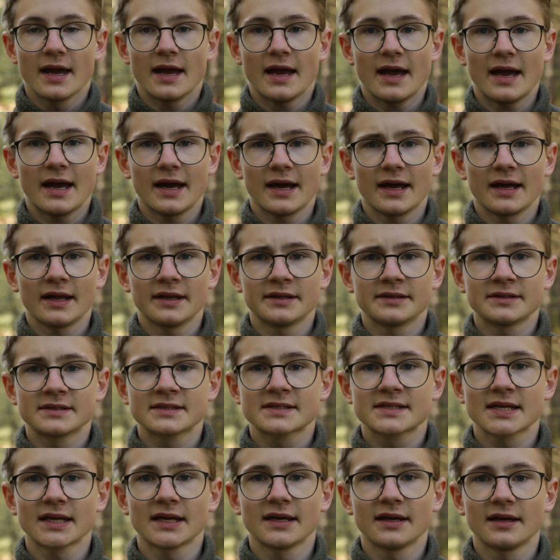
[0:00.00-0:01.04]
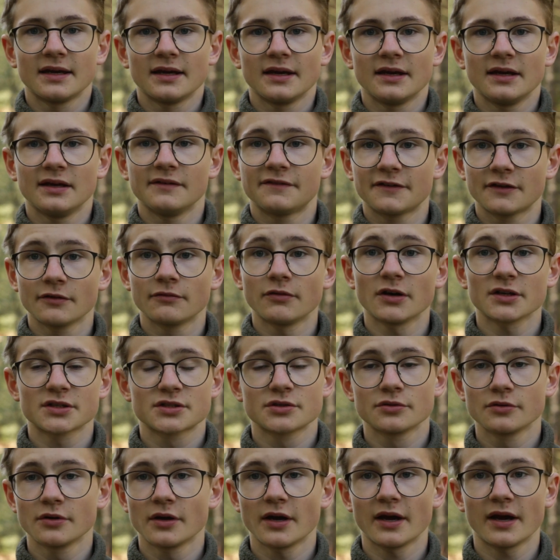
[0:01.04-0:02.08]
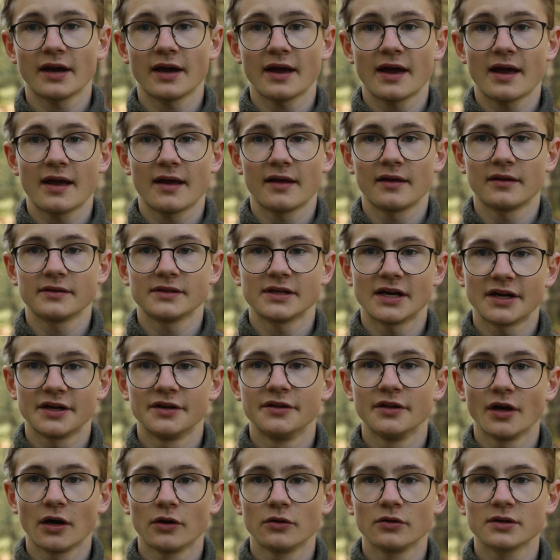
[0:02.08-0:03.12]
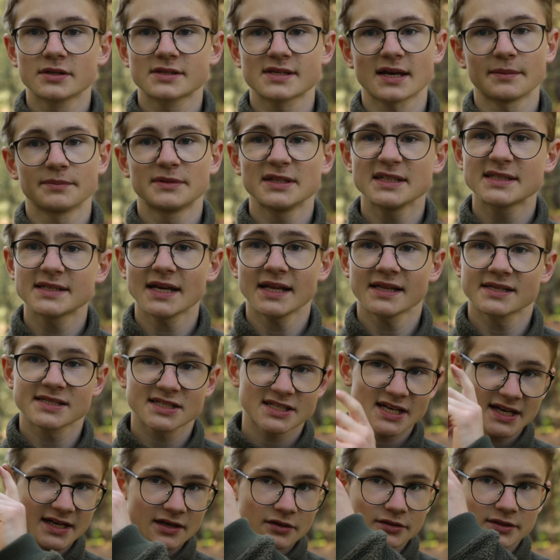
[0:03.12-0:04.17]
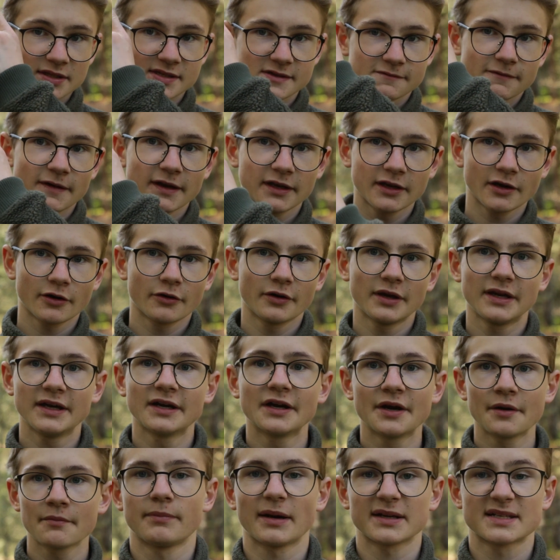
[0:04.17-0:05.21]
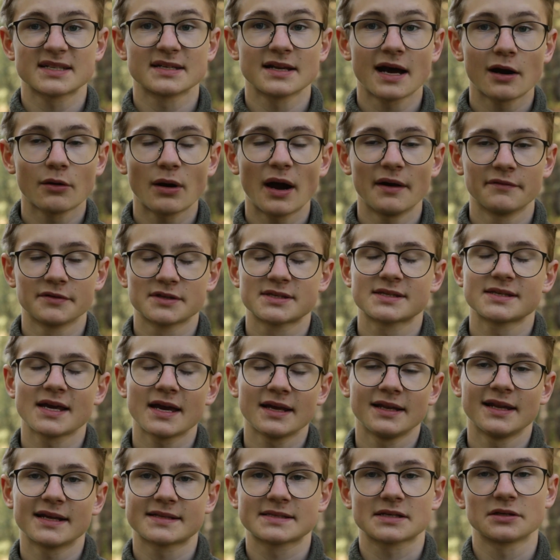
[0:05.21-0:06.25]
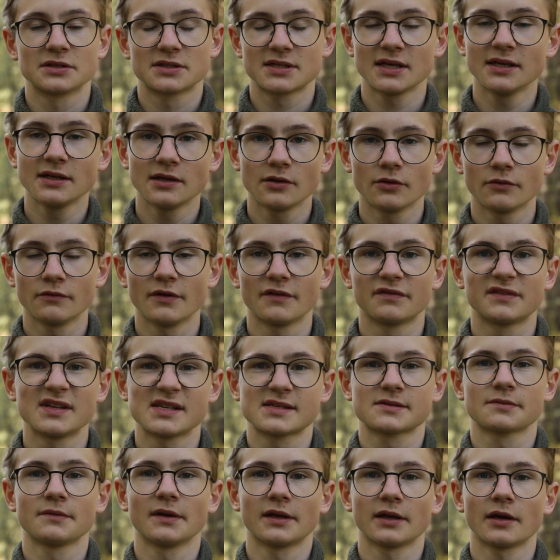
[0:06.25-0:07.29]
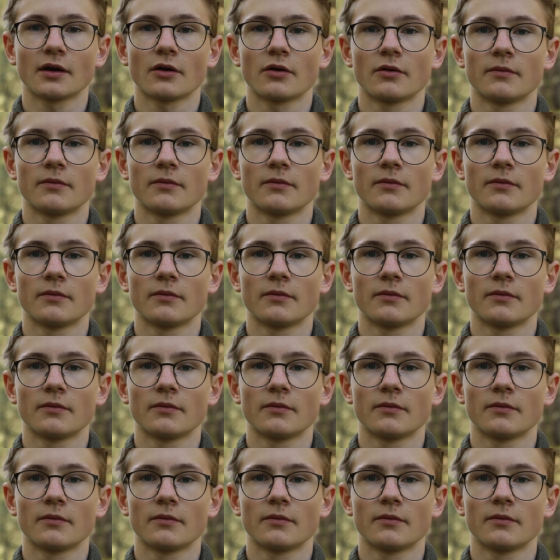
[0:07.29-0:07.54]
And if you want to know some details, check out this video here. But now I would say let's continue with this video.